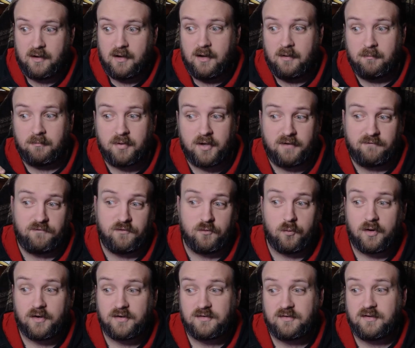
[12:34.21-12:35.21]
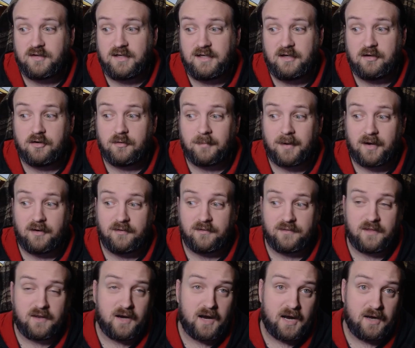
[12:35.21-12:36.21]
but if you want to hear about it,
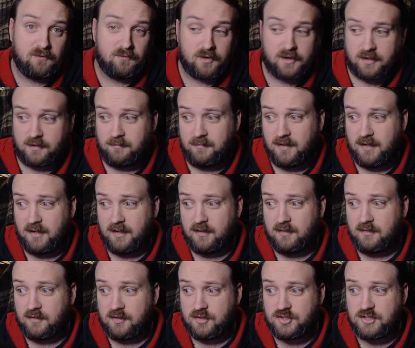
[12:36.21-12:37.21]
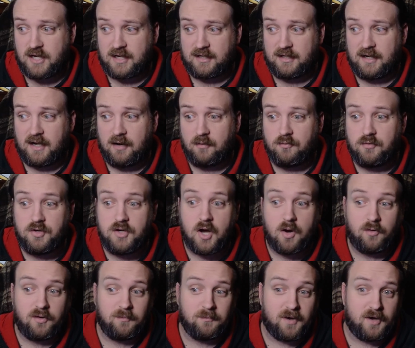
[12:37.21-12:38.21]
then I recommend checking out
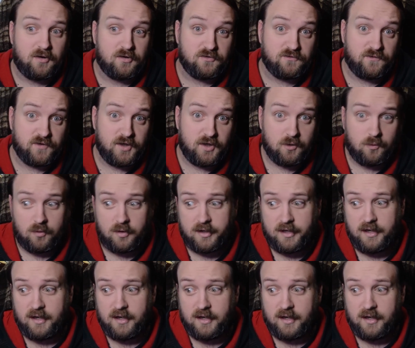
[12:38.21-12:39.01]
Knowing Better's video on it.